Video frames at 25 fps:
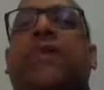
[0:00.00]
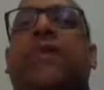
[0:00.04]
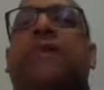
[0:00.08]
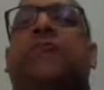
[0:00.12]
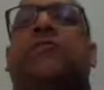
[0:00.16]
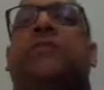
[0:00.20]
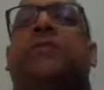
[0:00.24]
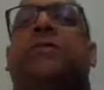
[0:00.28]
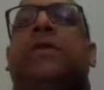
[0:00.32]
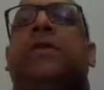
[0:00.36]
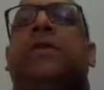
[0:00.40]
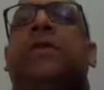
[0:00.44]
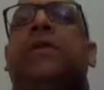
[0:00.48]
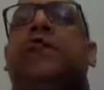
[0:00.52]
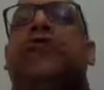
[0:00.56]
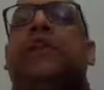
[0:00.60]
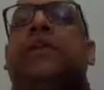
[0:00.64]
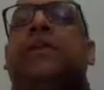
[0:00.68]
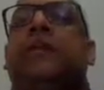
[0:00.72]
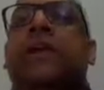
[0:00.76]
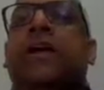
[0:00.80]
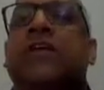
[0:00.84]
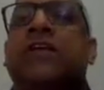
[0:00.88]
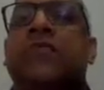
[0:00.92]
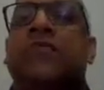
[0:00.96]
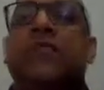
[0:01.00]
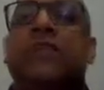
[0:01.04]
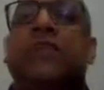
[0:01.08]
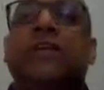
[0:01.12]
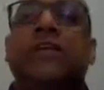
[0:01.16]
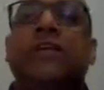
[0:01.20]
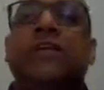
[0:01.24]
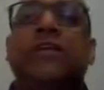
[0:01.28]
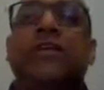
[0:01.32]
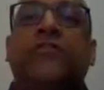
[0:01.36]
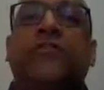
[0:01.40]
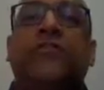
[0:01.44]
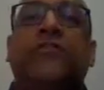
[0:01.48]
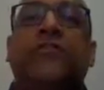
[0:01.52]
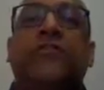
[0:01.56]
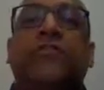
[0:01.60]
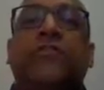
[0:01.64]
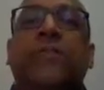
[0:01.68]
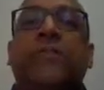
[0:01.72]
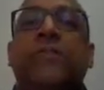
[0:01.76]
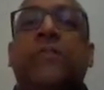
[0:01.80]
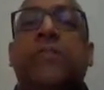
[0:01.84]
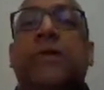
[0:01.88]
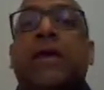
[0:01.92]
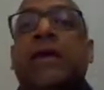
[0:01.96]
explanation. And that's very different
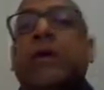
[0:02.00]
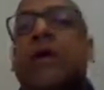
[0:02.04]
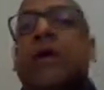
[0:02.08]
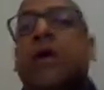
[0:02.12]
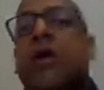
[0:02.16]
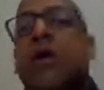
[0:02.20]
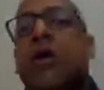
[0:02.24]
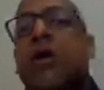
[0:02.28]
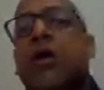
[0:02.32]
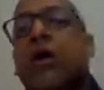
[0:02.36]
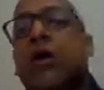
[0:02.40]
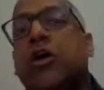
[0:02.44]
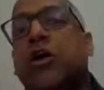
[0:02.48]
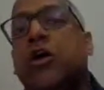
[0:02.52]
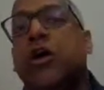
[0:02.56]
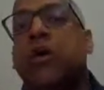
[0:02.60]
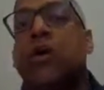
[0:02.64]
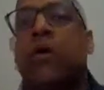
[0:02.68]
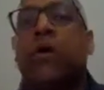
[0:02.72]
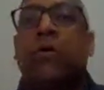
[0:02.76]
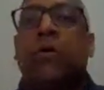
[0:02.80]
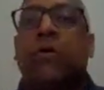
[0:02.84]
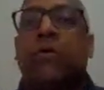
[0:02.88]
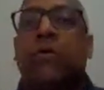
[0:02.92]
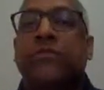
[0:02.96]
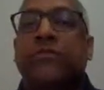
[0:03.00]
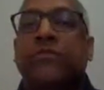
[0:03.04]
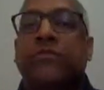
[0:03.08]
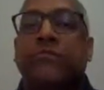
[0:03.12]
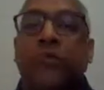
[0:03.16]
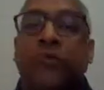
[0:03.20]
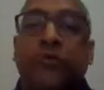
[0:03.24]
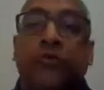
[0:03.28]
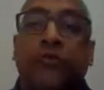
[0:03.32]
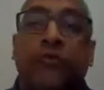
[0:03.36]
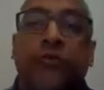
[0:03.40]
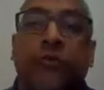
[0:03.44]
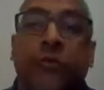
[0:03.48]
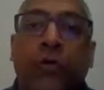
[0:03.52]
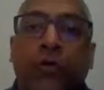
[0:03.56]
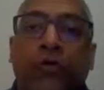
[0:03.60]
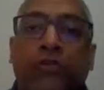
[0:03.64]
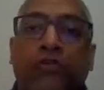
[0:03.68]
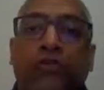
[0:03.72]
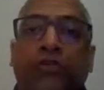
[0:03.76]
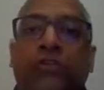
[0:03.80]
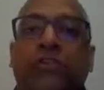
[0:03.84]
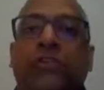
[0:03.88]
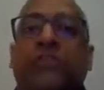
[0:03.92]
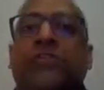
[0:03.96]
than being coerced or
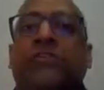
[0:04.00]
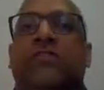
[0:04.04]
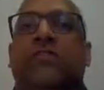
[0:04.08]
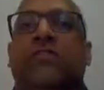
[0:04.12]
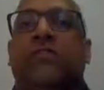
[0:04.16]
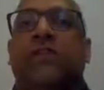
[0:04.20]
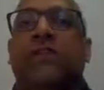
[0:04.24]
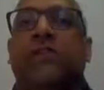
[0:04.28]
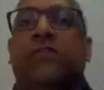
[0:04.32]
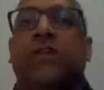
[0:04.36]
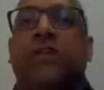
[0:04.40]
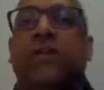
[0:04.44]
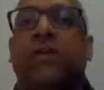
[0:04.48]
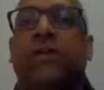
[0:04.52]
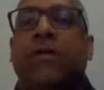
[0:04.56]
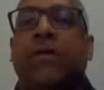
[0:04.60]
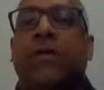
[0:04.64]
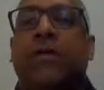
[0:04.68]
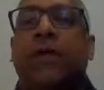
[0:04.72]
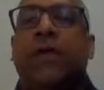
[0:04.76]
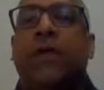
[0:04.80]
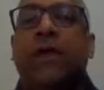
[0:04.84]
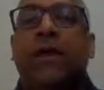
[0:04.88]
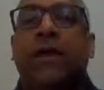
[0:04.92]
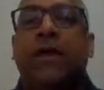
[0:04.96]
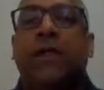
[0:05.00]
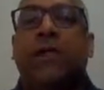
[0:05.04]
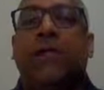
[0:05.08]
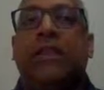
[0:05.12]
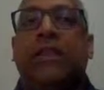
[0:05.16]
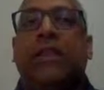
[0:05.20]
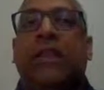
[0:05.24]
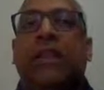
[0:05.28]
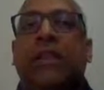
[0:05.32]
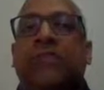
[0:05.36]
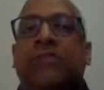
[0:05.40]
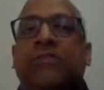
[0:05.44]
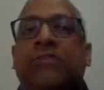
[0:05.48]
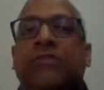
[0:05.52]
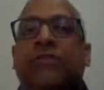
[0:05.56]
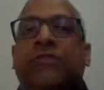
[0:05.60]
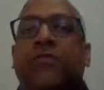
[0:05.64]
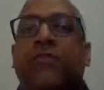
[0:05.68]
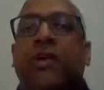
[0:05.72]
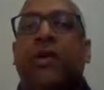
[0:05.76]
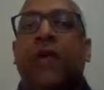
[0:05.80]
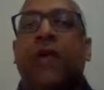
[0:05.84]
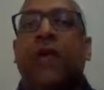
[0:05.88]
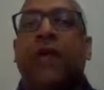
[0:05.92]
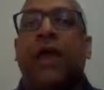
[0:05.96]
forced into something, right? In the case
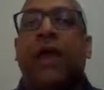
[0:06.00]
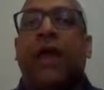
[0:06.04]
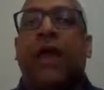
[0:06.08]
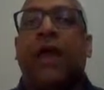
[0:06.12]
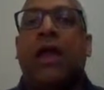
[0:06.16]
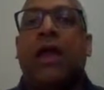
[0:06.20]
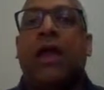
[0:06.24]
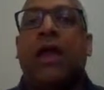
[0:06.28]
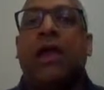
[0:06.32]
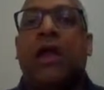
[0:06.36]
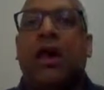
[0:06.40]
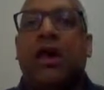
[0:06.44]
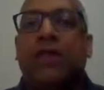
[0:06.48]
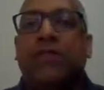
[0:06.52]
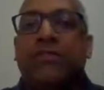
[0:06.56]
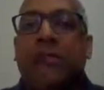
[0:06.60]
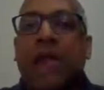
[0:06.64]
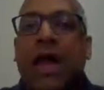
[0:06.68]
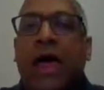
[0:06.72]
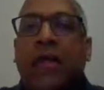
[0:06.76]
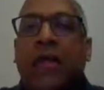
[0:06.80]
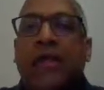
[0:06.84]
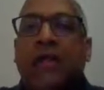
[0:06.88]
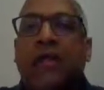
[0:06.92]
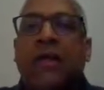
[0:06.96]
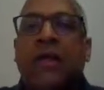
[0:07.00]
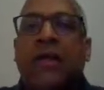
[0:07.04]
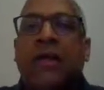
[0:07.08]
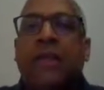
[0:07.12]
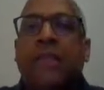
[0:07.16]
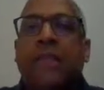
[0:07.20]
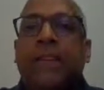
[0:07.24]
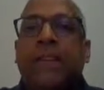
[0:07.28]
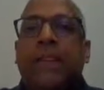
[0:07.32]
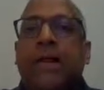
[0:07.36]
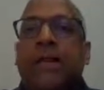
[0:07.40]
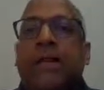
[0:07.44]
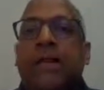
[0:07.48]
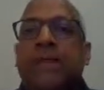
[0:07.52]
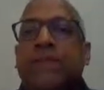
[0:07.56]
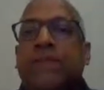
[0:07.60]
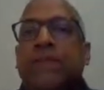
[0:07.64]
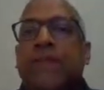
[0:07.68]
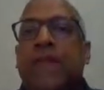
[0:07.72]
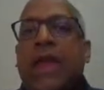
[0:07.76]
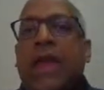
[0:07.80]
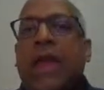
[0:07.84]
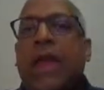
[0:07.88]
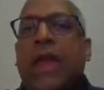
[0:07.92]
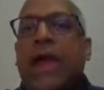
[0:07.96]
of causality,
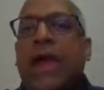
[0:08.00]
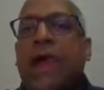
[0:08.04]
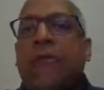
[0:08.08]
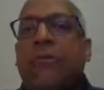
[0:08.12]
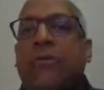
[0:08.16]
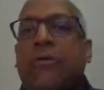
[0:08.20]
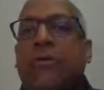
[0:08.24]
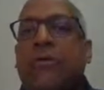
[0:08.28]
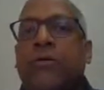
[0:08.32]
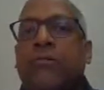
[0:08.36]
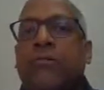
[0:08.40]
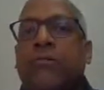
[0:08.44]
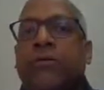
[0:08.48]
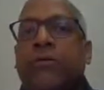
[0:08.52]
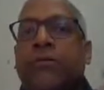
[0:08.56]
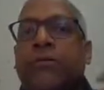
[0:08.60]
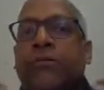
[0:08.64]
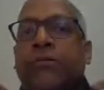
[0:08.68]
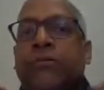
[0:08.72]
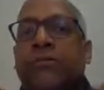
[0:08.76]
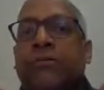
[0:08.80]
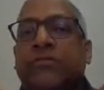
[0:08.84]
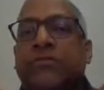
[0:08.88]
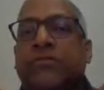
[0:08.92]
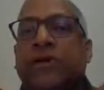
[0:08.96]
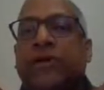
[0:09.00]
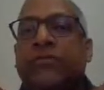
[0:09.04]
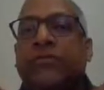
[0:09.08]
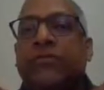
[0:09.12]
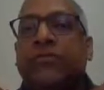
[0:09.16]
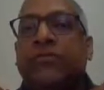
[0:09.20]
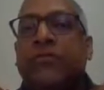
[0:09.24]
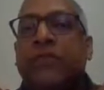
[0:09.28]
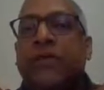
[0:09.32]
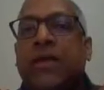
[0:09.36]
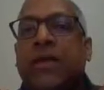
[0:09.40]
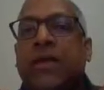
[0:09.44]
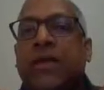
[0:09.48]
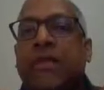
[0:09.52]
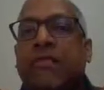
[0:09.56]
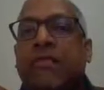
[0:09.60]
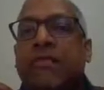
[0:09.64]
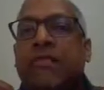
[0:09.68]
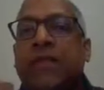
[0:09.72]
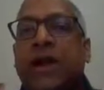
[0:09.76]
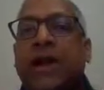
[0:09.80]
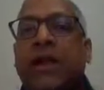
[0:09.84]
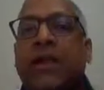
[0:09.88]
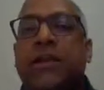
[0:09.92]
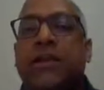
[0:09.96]
the arrow of influence comes from the
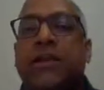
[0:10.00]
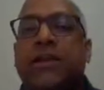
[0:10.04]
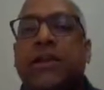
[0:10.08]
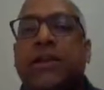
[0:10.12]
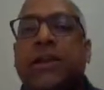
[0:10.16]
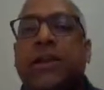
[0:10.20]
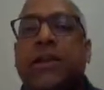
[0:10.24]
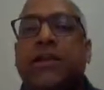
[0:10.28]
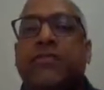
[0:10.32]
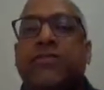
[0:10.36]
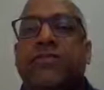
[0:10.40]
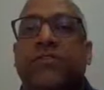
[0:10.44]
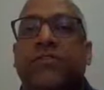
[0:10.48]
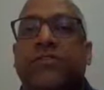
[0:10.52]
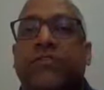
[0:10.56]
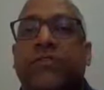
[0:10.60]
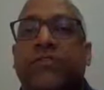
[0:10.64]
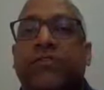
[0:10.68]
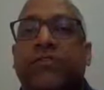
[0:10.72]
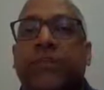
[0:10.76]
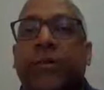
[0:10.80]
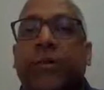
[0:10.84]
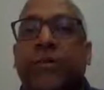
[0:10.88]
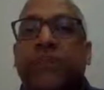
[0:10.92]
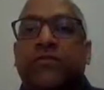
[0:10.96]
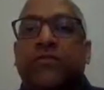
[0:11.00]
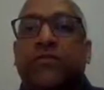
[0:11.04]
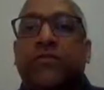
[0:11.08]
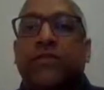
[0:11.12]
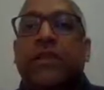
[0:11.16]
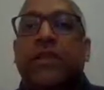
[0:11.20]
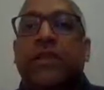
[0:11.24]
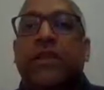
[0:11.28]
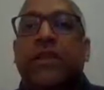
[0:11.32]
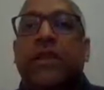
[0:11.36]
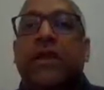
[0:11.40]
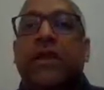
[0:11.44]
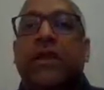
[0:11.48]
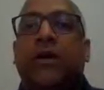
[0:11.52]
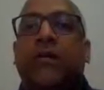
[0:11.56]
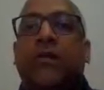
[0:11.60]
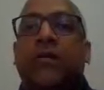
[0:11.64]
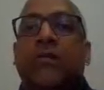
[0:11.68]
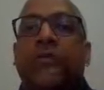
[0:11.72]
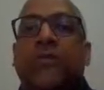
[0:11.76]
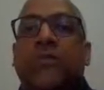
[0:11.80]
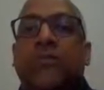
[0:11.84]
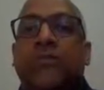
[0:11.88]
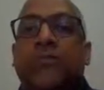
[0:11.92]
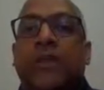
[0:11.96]
outside. In the case of responsibility, it
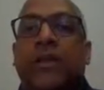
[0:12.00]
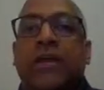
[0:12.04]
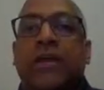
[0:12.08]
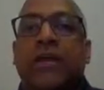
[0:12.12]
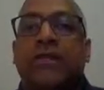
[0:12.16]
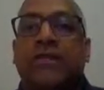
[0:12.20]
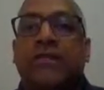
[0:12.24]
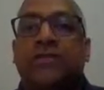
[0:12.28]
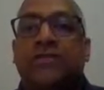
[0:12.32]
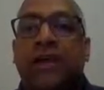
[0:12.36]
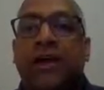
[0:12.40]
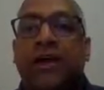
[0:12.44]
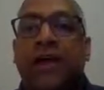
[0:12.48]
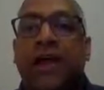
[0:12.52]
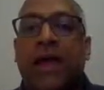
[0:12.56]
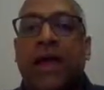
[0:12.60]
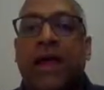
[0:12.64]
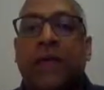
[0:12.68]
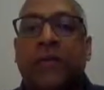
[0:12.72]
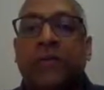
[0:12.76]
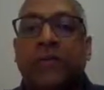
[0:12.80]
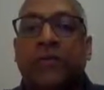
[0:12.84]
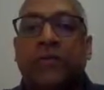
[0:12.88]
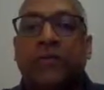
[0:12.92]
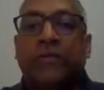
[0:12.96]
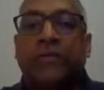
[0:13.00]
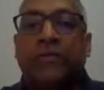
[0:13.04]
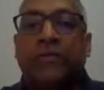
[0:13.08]
goes from the inside out.